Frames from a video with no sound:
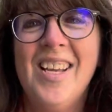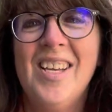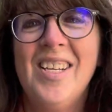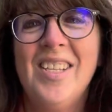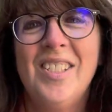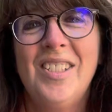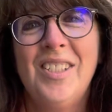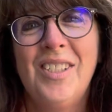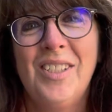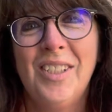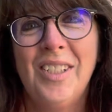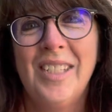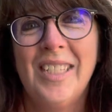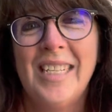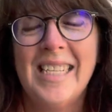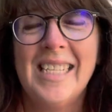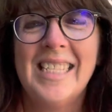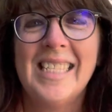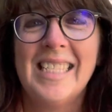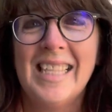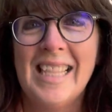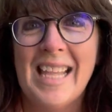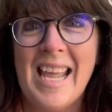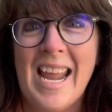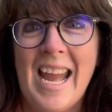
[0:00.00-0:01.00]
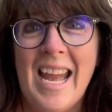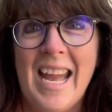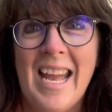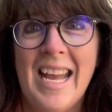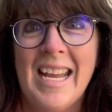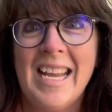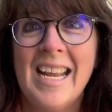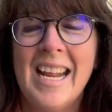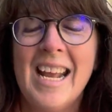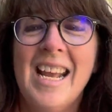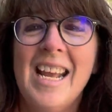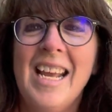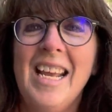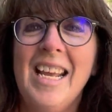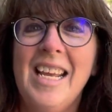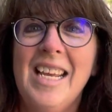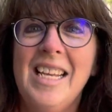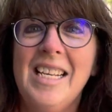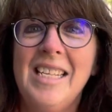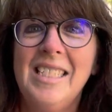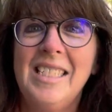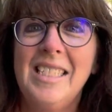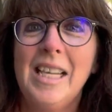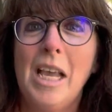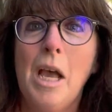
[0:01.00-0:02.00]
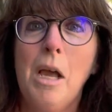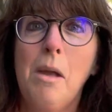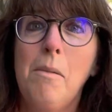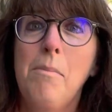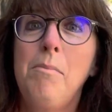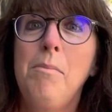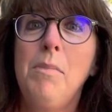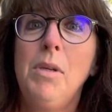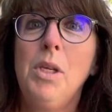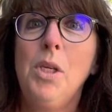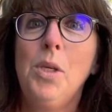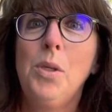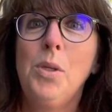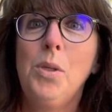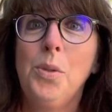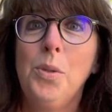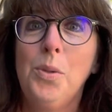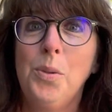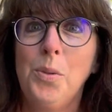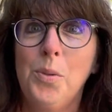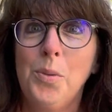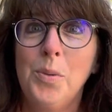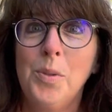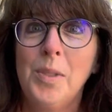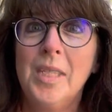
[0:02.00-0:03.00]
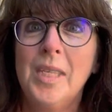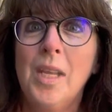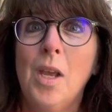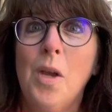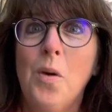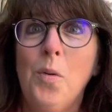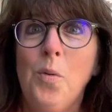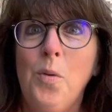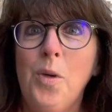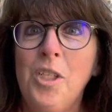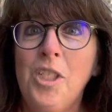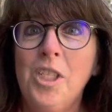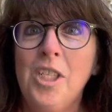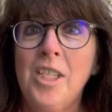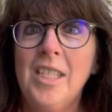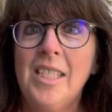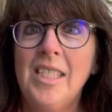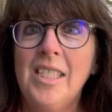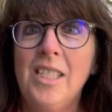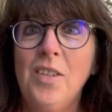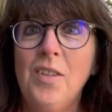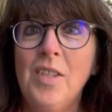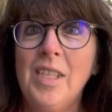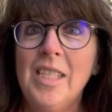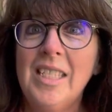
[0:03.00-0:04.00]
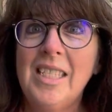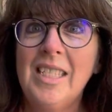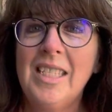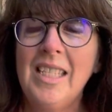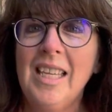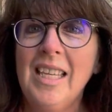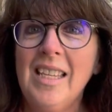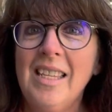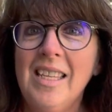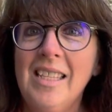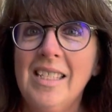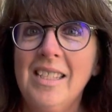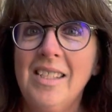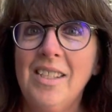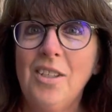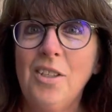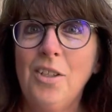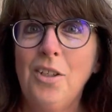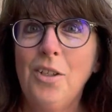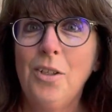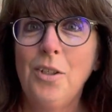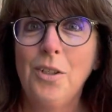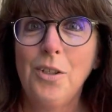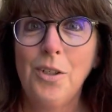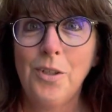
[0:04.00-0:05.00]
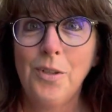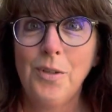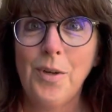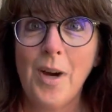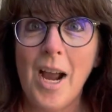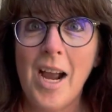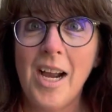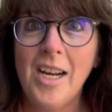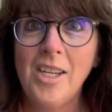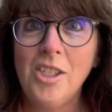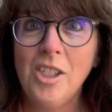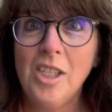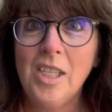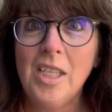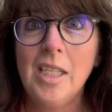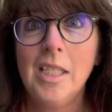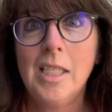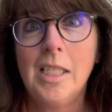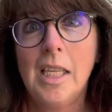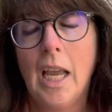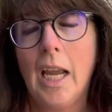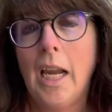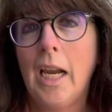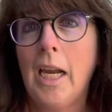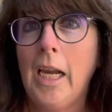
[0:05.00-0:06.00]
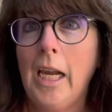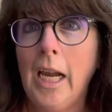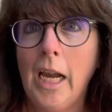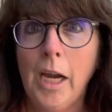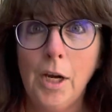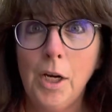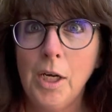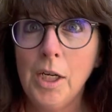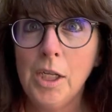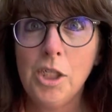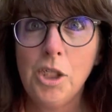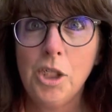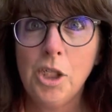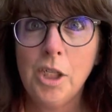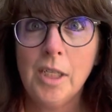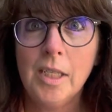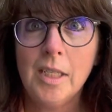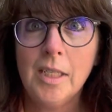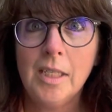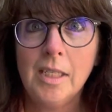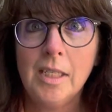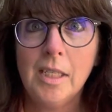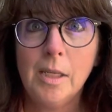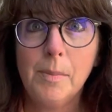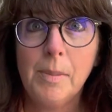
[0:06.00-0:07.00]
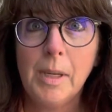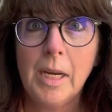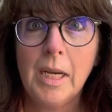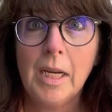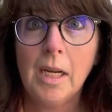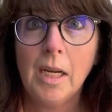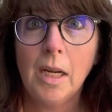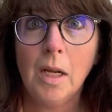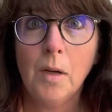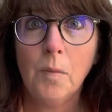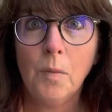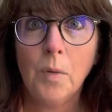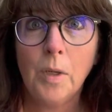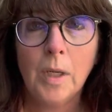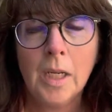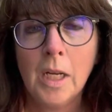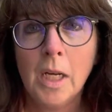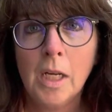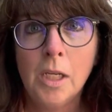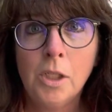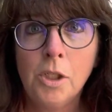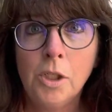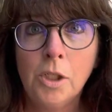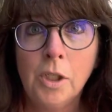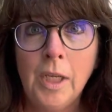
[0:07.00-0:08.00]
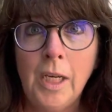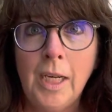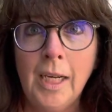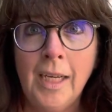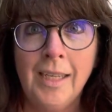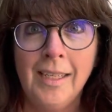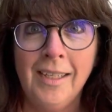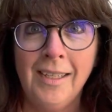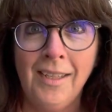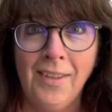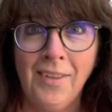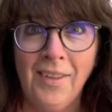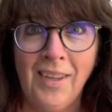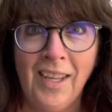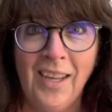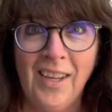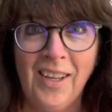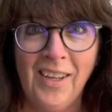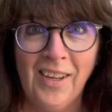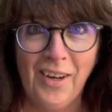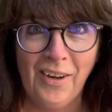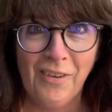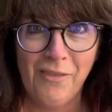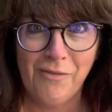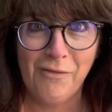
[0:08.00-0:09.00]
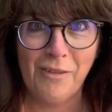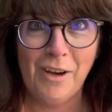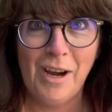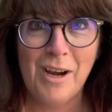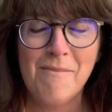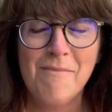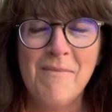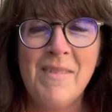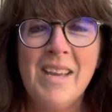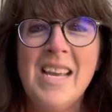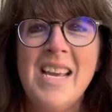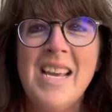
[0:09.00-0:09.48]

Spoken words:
Circus Lane is a muse, which is, you can see these little garages, depending on what country you are from,